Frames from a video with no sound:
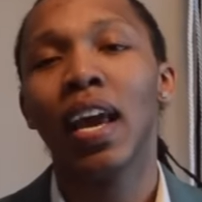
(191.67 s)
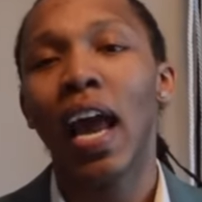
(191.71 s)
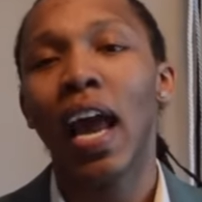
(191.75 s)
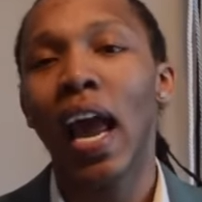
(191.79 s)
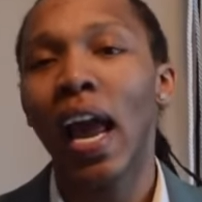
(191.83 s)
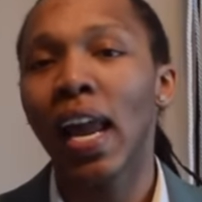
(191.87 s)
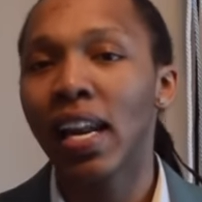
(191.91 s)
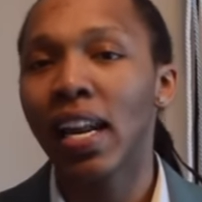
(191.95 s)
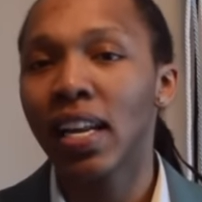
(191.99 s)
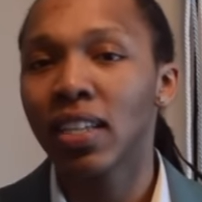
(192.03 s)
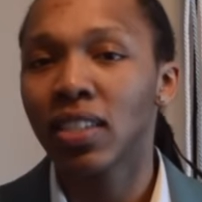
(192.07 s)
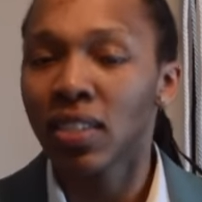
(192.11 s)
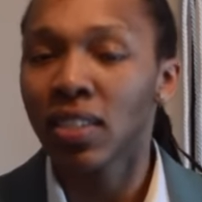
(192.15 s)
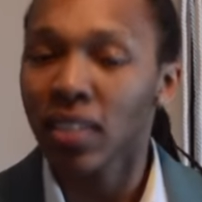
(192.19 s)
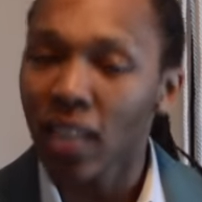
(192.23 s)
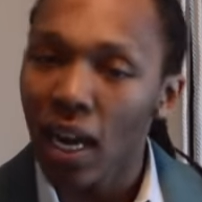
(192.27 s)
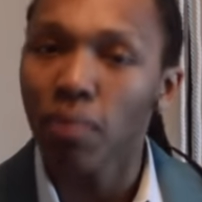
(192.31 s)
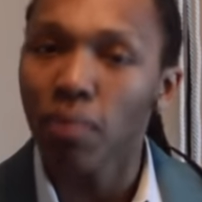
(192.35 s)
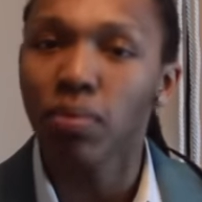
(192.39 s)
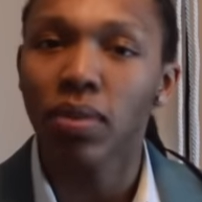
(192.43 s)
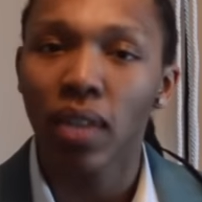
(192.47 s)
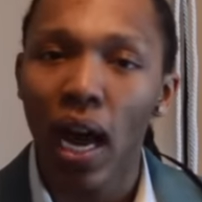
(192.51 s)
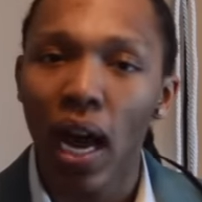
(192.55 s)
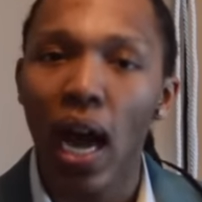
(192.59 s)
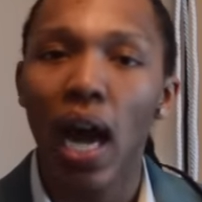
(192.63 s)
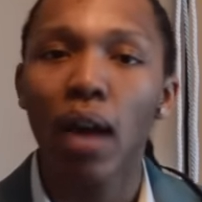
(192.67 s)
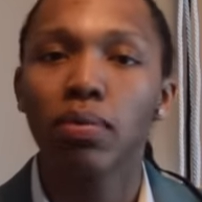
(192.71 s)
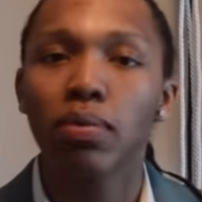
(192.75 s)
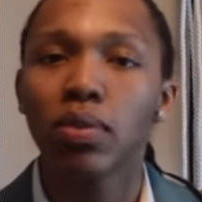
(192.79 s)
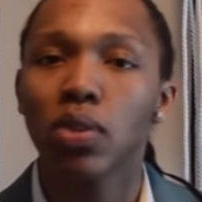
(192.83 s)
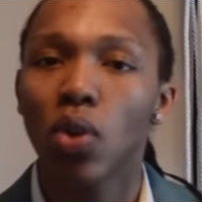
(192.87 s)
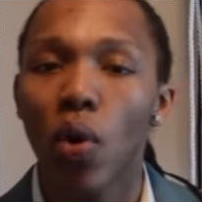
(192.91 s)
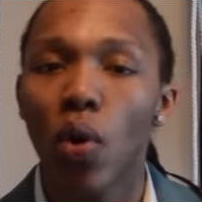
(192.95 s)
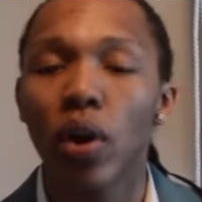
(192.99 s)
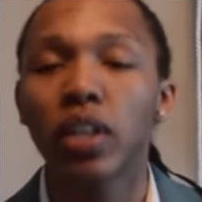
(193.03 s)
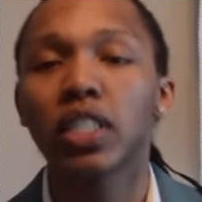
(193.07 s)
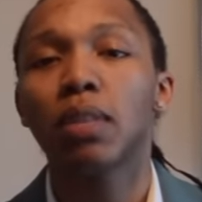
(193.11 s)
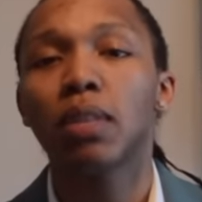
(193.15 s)
And it's sometimes
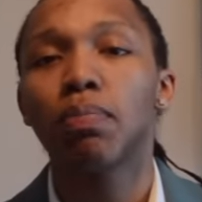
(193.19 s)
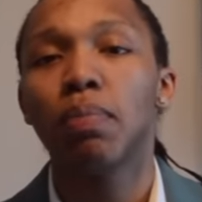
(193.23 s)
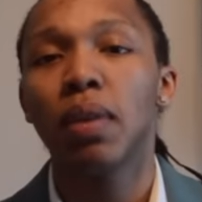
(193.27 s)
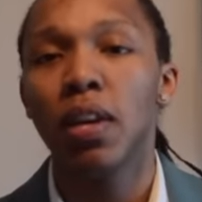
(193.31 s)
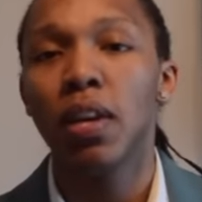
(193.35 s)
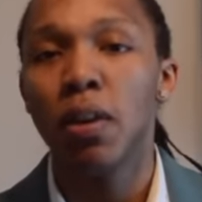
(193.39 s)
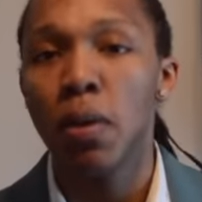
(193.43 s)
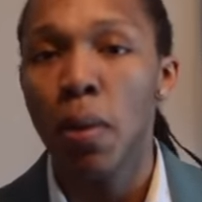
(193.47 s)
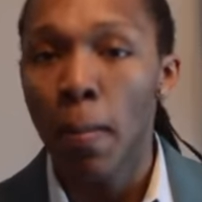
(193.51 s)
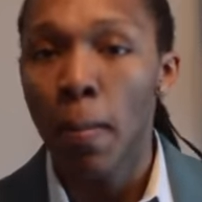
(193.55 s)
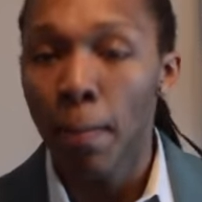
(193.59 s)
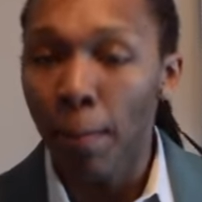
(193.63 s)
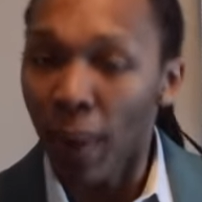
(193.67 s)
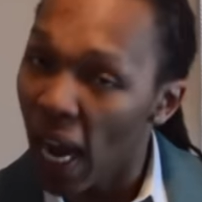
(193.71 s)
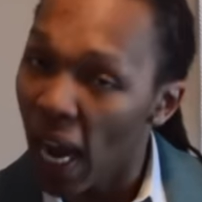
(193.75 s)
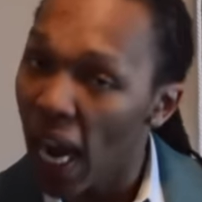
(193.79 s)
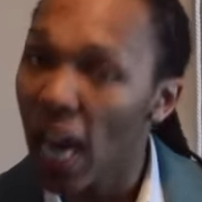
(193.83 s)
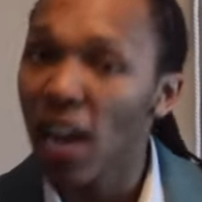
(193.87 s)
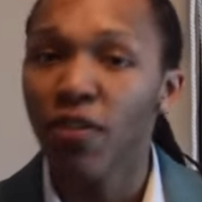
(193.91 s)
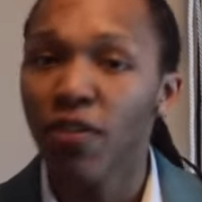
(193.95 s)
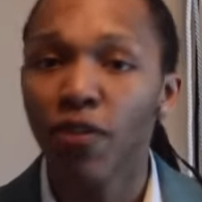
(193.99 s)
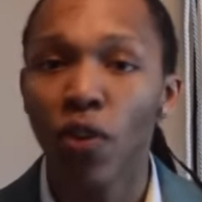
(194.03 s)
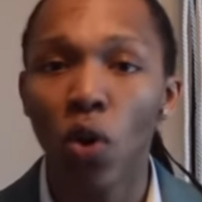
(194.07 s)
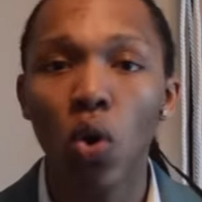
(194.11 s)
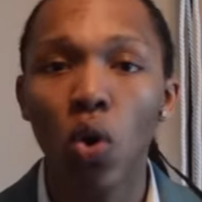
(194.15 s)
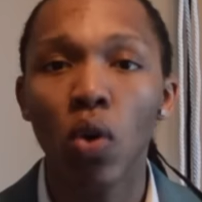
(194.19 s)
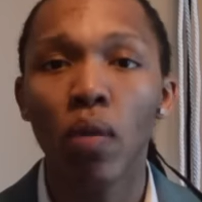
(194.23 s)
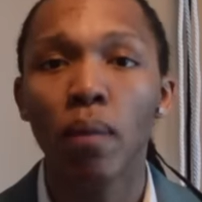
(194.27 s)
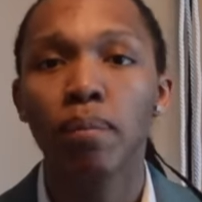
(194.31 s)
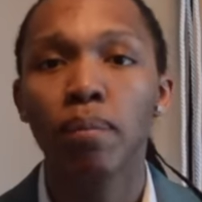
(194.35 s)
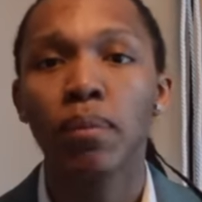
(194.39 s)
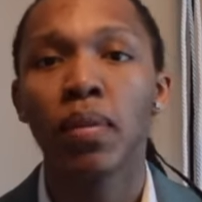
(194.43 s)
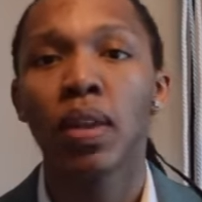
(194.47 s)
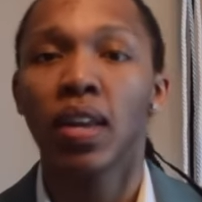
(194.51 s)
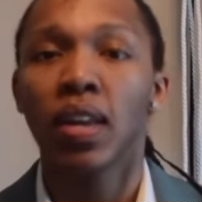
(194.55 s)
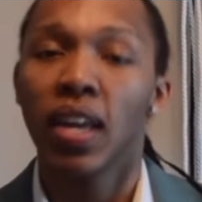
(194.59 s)
going to be painful.